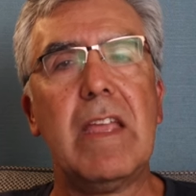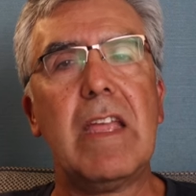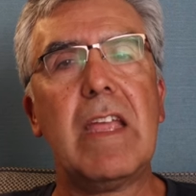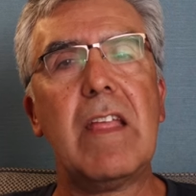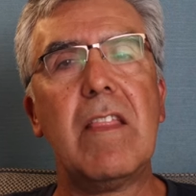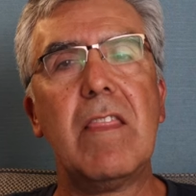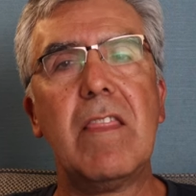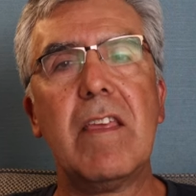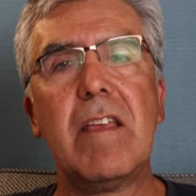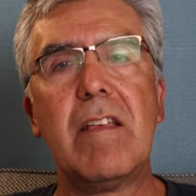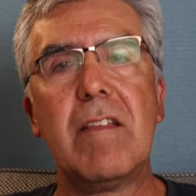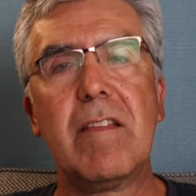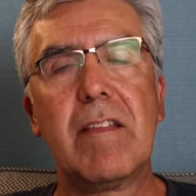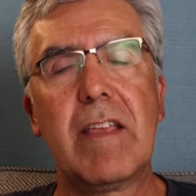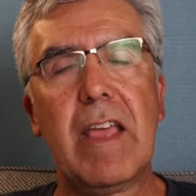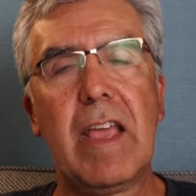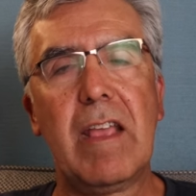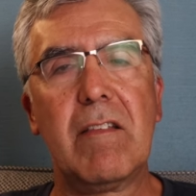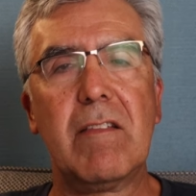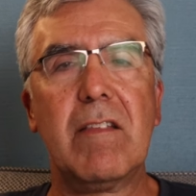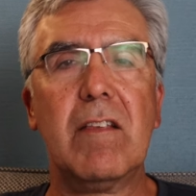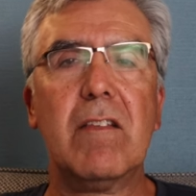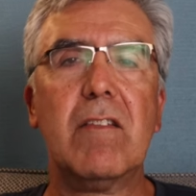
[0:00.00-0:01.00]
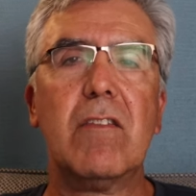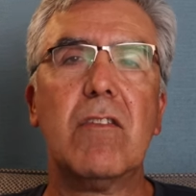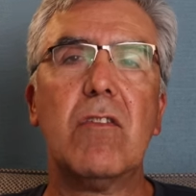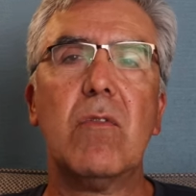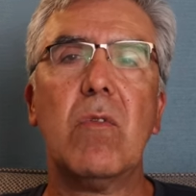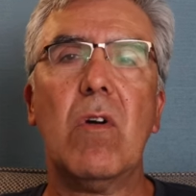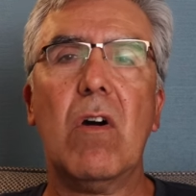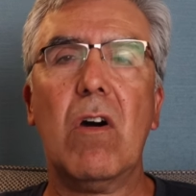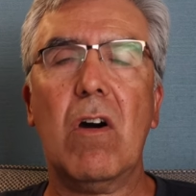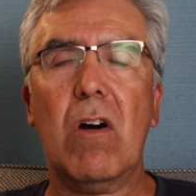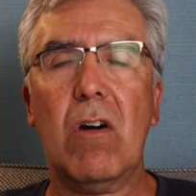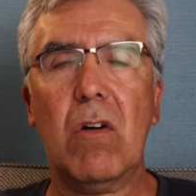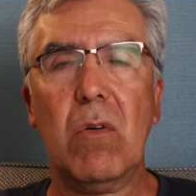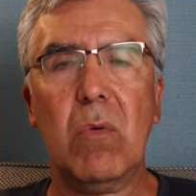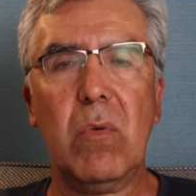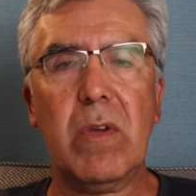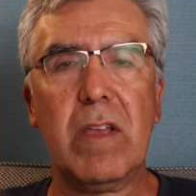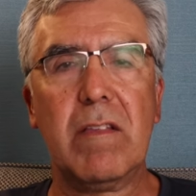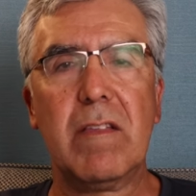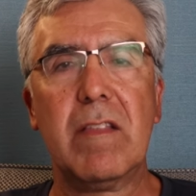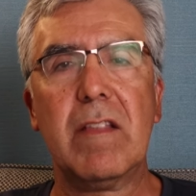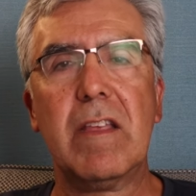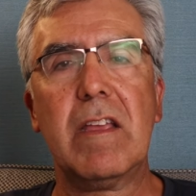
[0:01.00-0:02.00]
In these cases, you
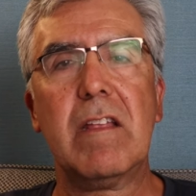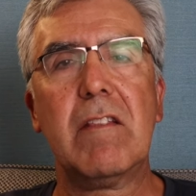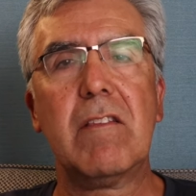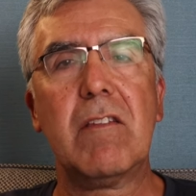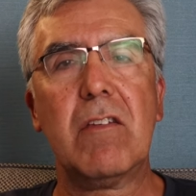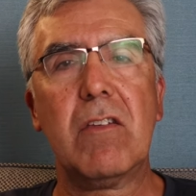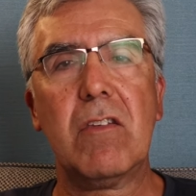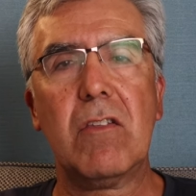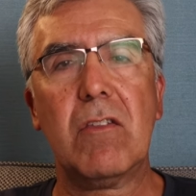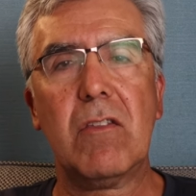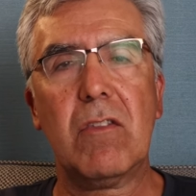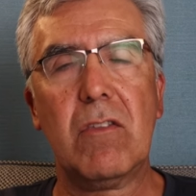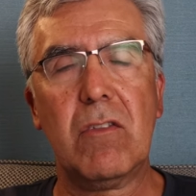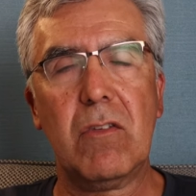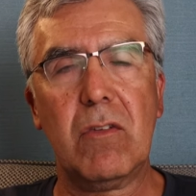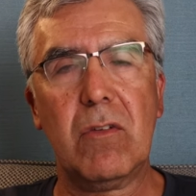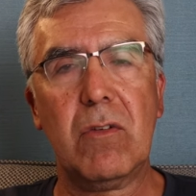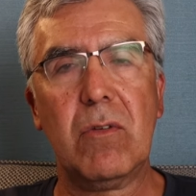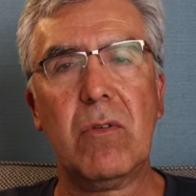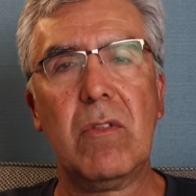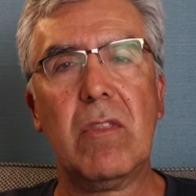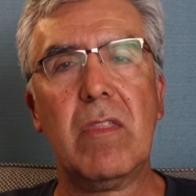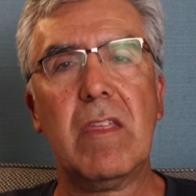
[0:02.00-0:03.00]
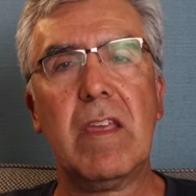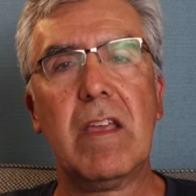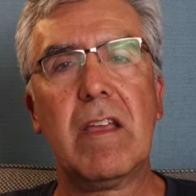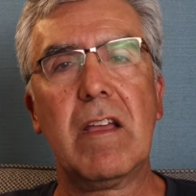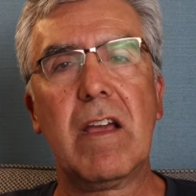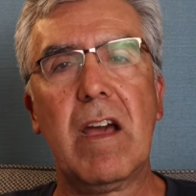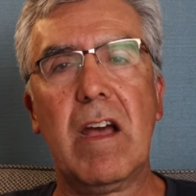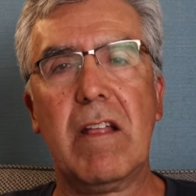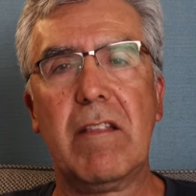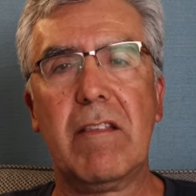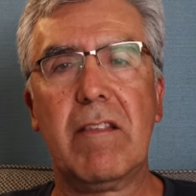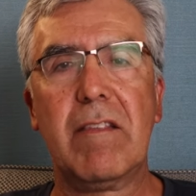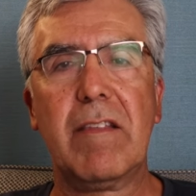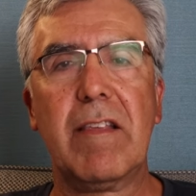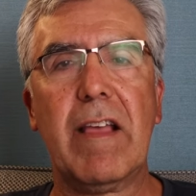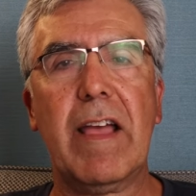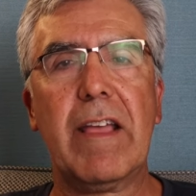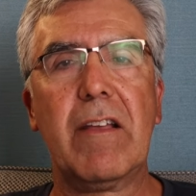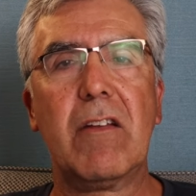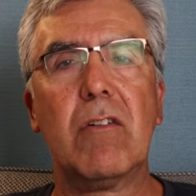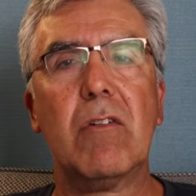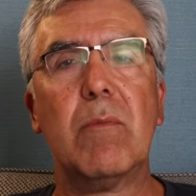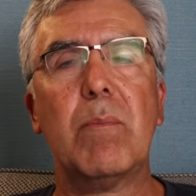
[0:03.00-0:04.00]
always need to do the KAATSU
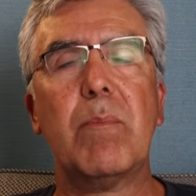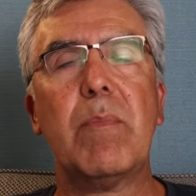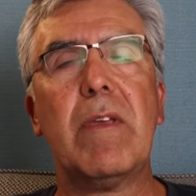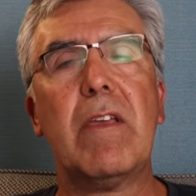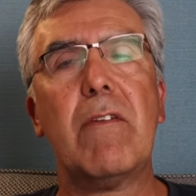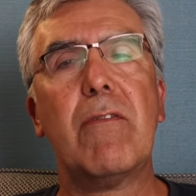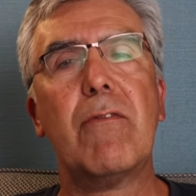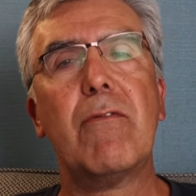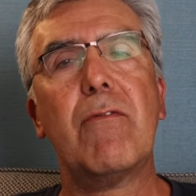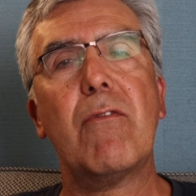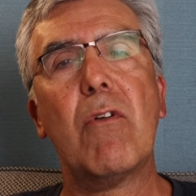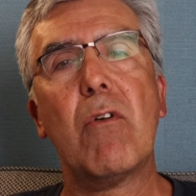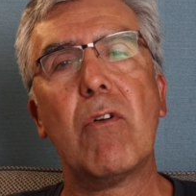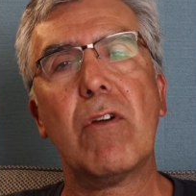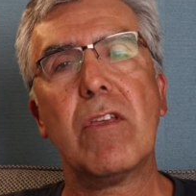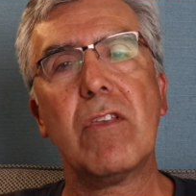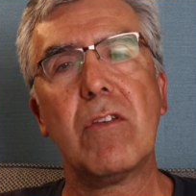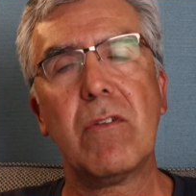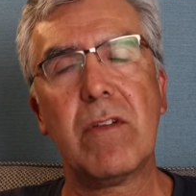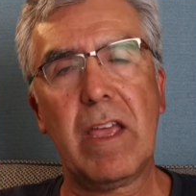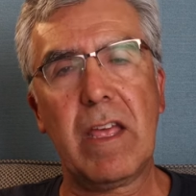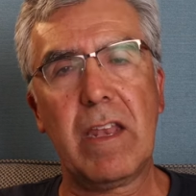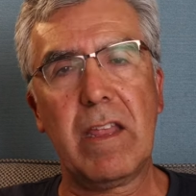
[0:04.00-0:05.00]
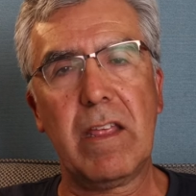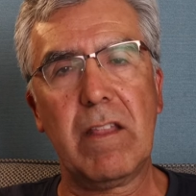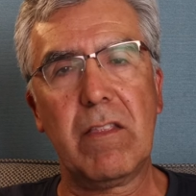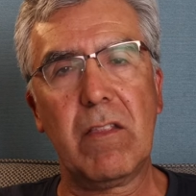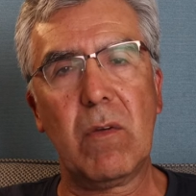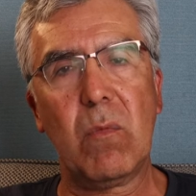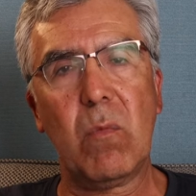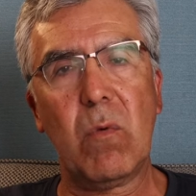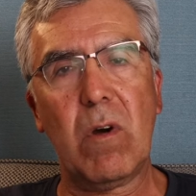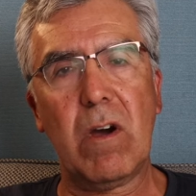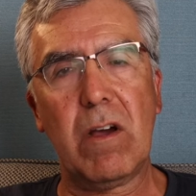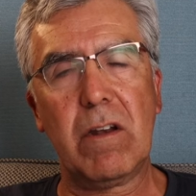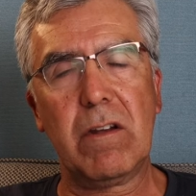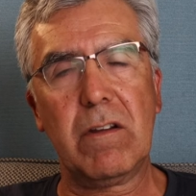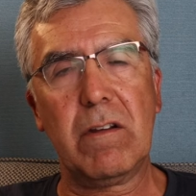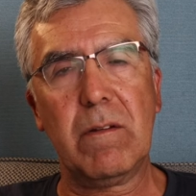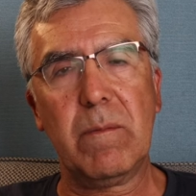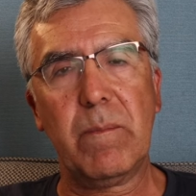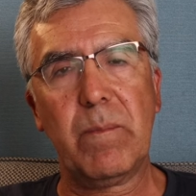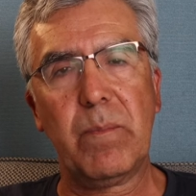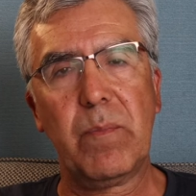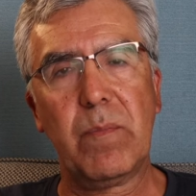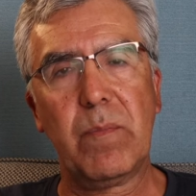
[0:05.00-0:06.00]
cycle before you get in the water,